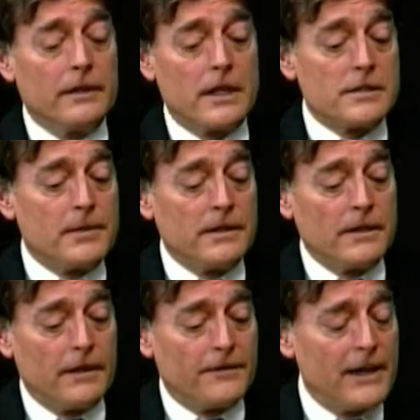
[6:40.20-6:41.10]
has been
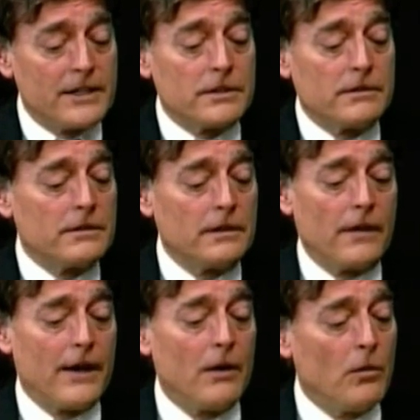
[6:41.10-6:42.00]
uh, fashioned uh, that